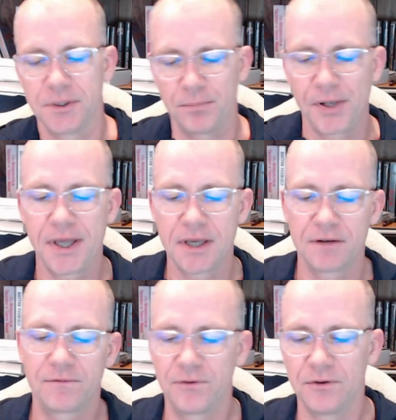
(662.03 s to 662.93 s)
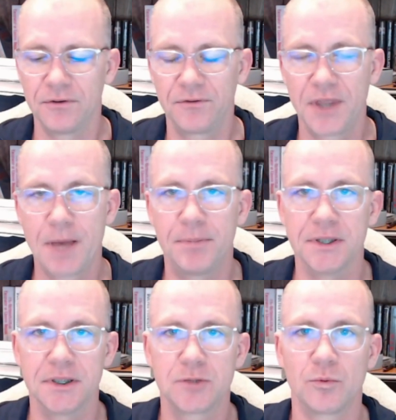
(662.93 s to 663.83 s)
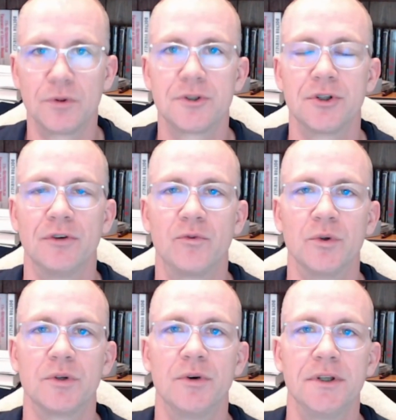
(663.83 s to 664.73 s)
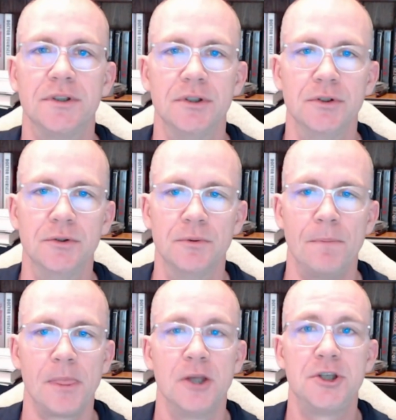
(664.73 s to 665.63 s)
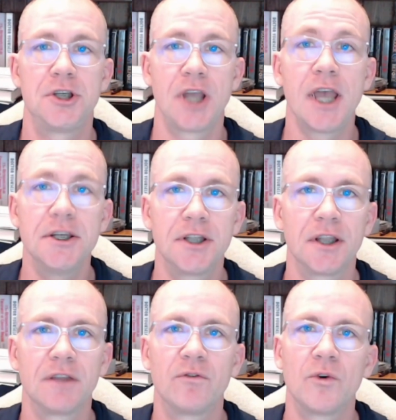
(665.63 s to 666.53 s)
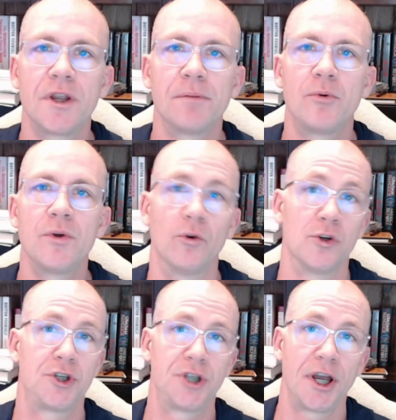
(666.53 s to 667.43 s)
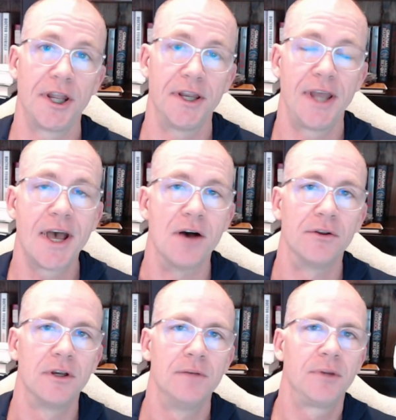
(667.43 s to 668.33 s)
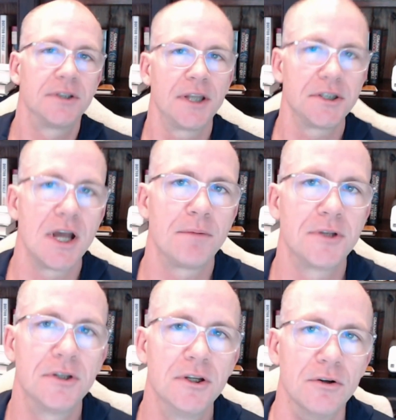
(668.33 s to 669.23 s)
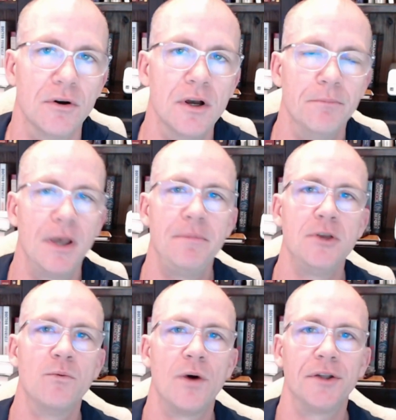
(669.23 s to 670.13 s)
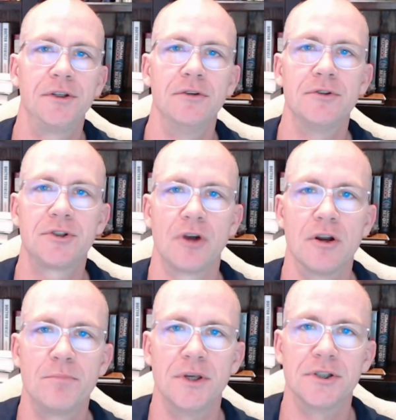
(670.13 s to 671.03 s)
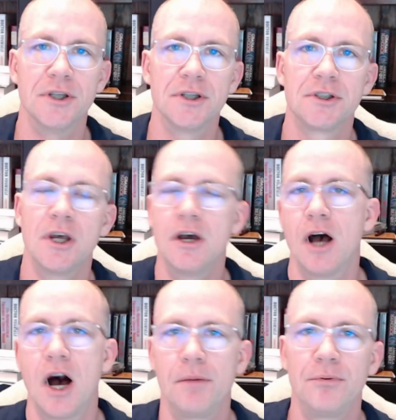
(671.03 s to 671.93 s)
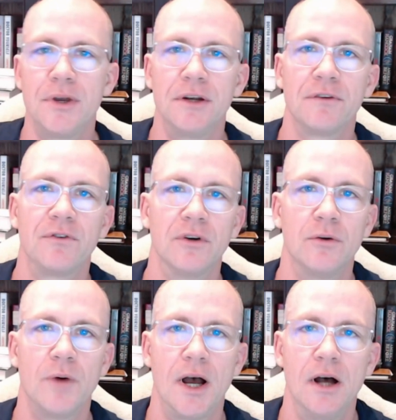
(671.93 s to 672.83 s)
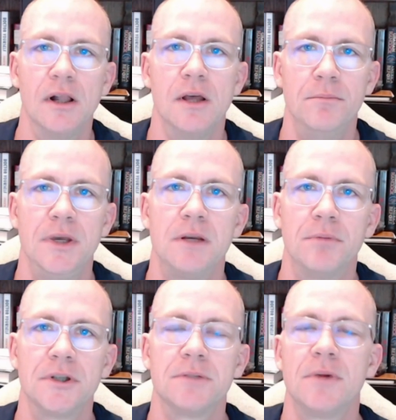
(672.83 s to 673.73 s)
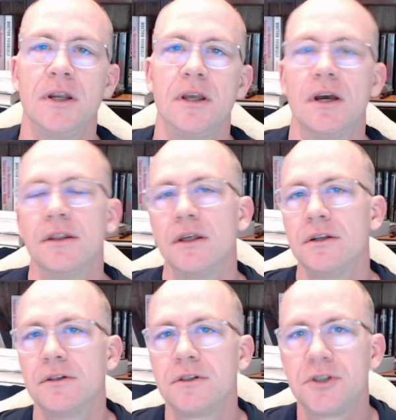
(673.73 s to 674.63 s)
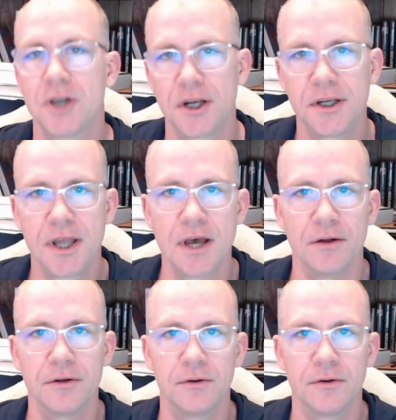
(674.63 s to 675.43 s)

plan for that business. We weren't sure if we were going to change it at the 4-year point or shut it down, because that's an option too. Maybe you want to start a business, operate it for a while, make a bunch of money, and then shut it down,